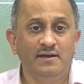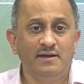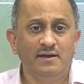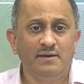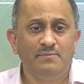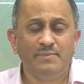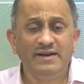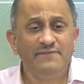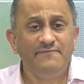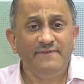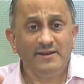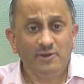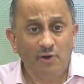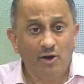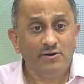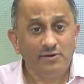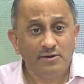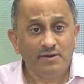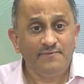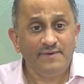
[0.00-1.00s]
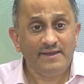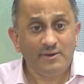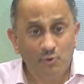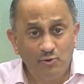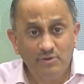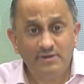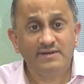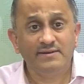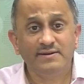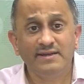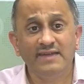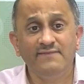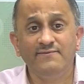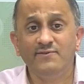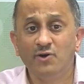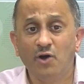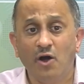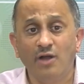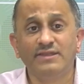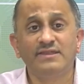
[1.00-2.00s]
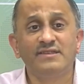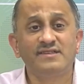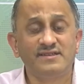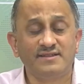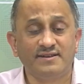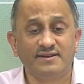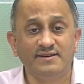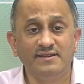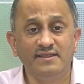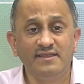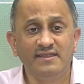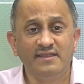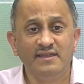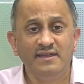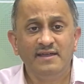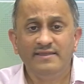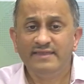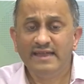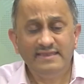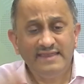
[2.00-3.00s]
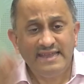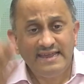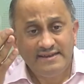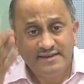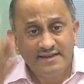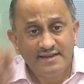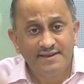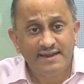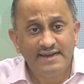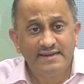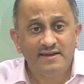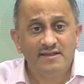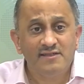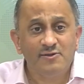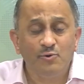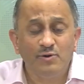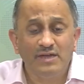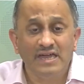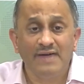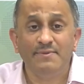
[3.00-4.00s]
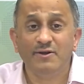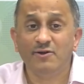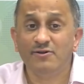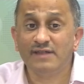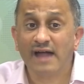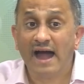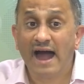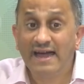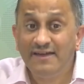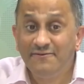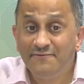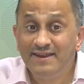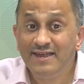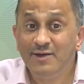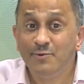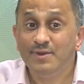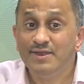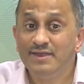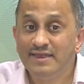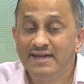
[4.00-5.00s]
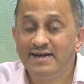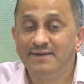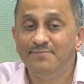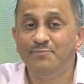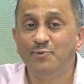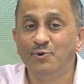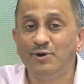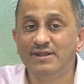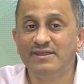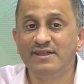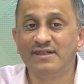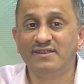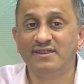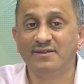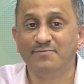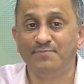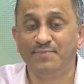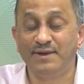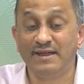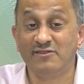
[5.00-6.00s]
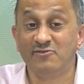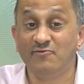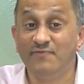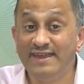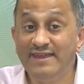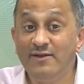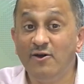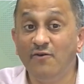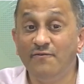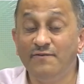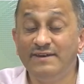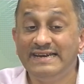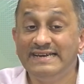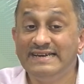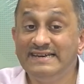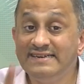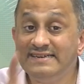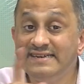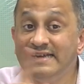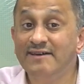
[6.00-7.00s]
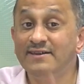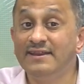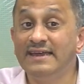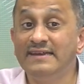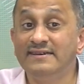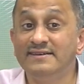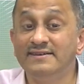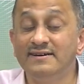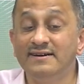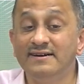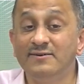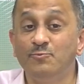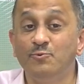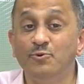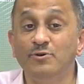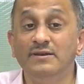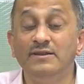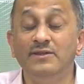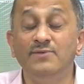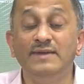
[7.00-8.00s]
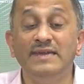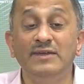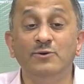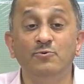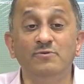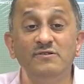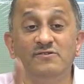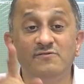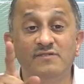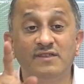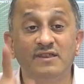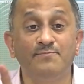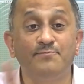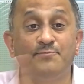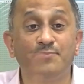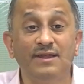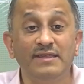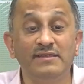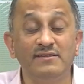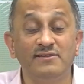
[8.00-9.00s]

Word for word: But if we do not, if you do not give constants then the integrator is okay because high frequency components are suppressed. So, very often an integrator would be used to suppress